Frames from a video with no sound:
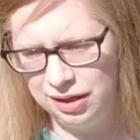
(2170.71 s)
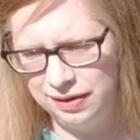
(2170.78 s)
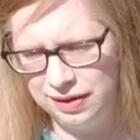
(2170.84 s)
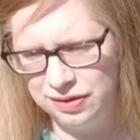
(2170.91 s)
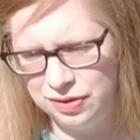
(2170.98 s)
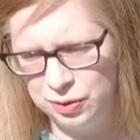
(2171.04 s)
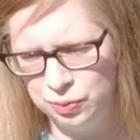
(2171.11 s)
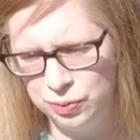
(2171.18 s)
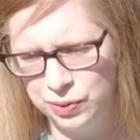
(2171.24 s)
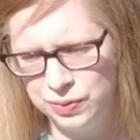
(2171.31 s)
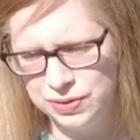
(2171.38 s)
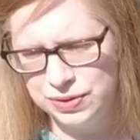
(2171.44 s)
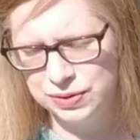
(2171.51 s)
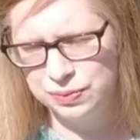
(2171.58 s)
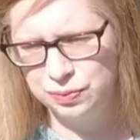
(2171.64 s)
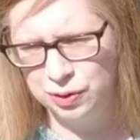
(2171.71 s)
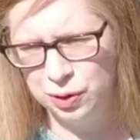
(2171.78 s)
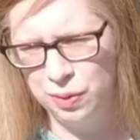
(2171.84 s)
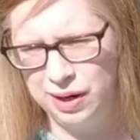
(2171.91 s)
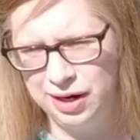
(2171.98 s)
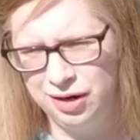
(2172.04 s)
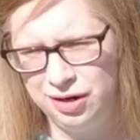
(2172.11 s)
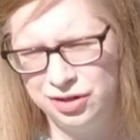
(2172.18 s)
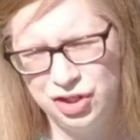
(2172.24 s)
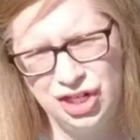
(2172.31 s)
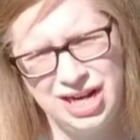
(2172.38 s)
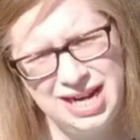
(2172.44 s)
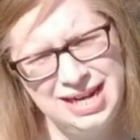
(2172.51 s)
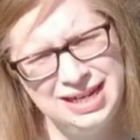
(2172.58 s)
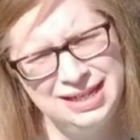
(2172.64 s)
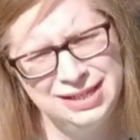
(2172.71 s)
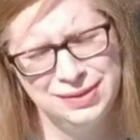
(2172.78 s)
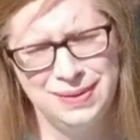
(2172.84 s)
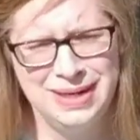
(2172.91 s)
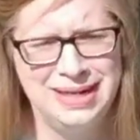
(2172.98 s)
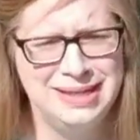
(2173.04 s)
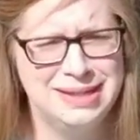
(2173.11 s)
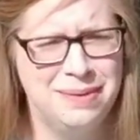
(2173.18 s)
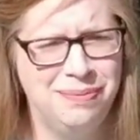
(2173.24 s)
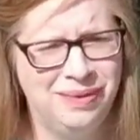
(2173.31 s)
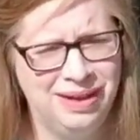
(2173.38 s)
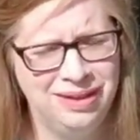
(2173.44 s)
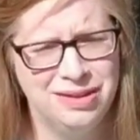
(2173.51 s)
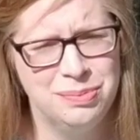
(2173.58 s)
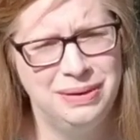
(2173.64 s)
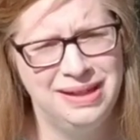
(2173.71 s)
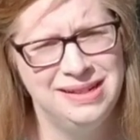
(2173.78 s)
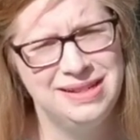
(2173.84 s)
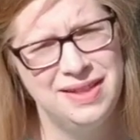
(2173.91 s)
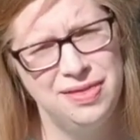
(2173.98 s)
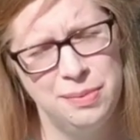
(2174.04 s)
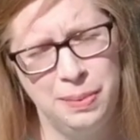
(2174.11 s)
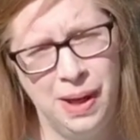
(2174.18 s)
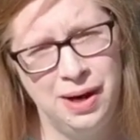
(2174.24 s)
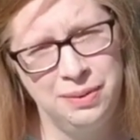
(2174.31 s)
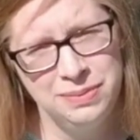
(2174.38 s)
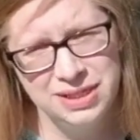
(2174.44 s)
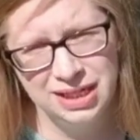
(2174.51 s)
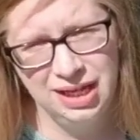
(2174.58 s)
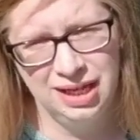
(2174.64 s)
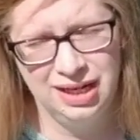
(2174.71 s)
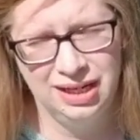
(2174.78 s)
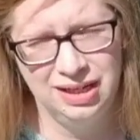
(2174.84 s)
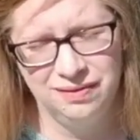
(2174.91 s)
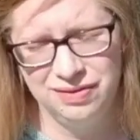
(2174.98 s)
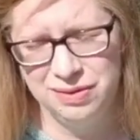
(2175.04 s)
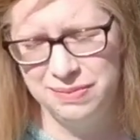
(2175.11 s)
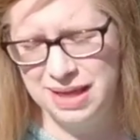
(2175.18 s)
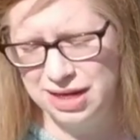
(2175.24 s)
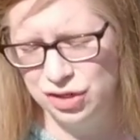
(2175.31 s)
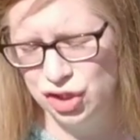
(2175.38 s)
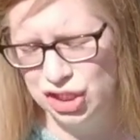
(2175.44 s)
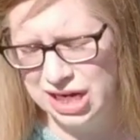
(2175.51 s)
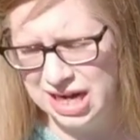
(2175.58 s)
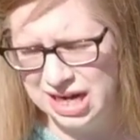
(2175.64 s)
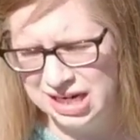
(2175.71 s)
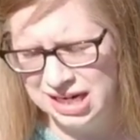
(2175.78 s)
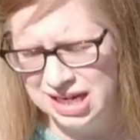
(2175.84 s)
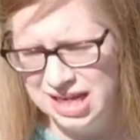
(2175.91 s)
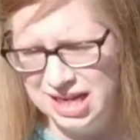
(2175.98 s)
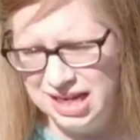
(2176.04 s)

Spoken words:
I think their roots require shade, so I need something to plant at the bottom to kind of give them that shade.